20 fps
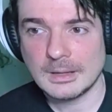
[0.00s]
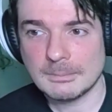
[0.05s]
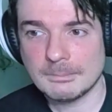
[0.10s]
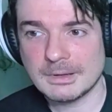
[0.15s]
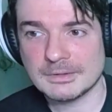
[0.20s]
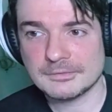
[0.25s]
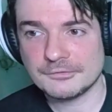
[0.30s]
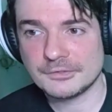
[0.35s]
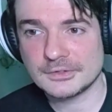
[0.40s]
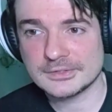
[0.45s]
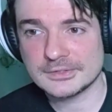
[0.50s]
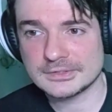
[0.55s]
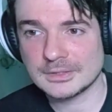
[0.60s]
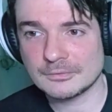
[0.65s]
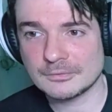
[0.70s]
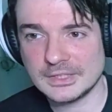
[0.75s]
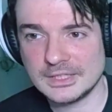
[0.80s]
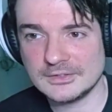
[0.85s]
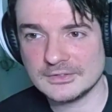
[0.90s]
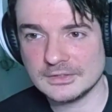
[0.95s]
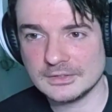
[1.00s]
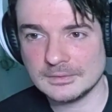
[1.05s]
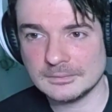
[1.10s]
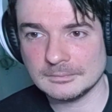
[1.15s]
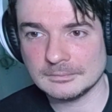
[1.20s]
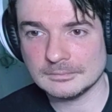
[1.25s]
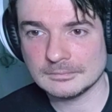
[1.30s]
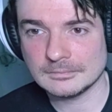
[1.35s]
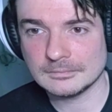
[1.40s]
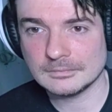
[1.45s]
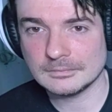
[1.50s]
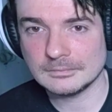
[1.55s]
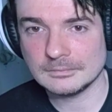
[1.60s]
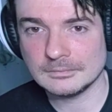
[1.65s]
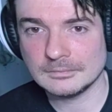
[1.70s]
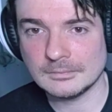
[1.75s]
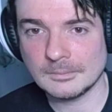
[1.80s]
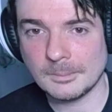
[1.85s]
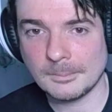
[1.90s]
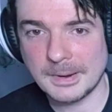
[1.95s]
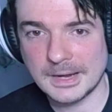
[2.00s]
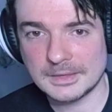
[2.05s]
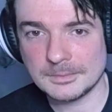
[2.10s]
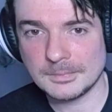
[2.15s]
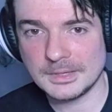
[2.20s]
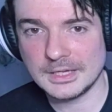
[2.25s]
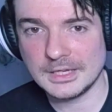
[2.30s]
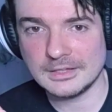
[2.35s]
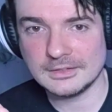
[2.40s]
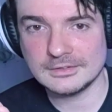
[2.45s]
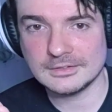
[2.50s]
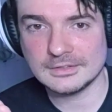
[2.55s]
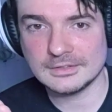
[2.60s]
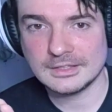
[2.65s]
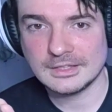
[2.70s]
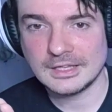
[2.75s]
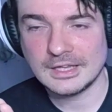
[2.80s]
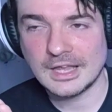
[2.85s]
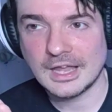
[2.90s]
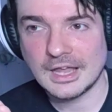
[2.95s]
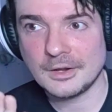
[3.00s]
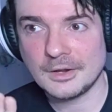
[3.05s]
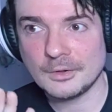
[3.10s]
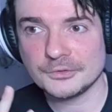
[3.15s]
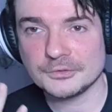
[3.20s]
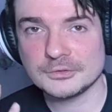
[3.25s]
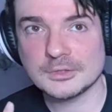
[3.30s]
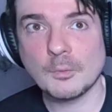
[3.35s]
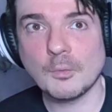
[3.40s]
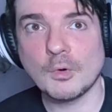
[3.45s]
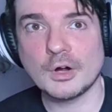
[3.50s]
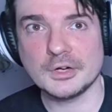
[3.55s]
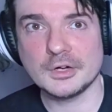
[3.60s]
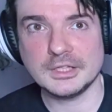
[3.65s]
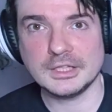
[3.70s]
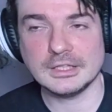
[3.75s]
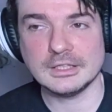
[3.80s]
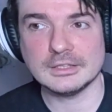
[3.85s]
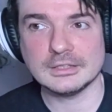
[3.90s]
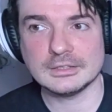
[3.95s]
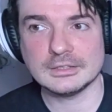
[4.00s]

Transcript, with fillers: But for some reason, BAND-MAID and also The Warning